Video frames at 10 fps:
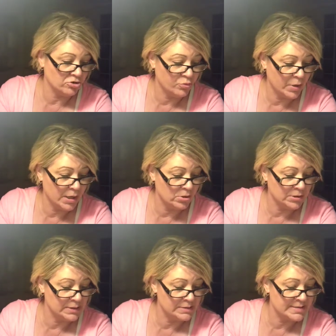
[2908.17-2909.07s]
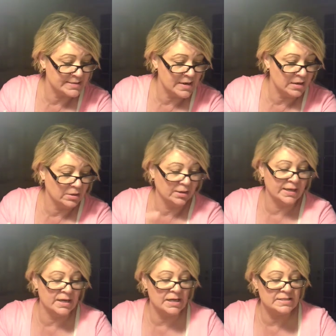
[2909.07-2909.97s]
twinkle, little star
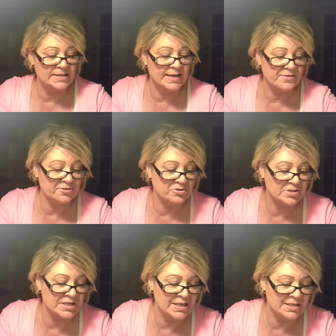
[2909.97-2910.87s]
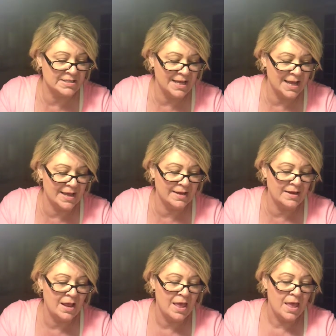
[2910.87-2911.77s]
in Isaiah
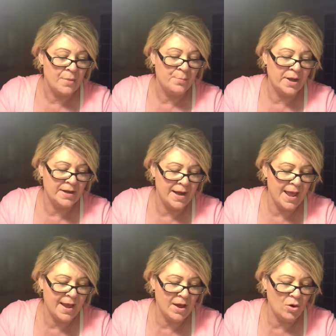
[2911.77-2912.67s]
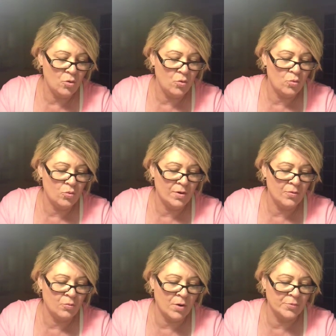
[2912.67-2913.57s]
13:10, but now
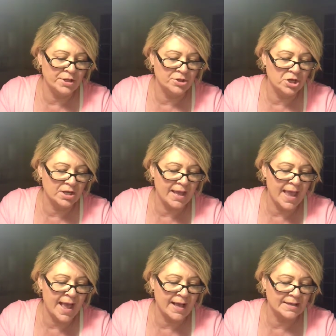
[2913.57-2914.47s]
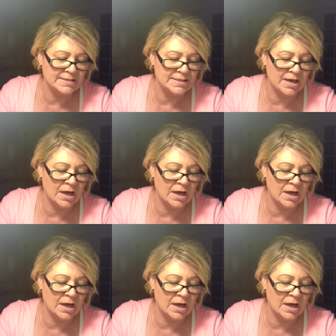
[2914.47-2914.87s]
when we look at,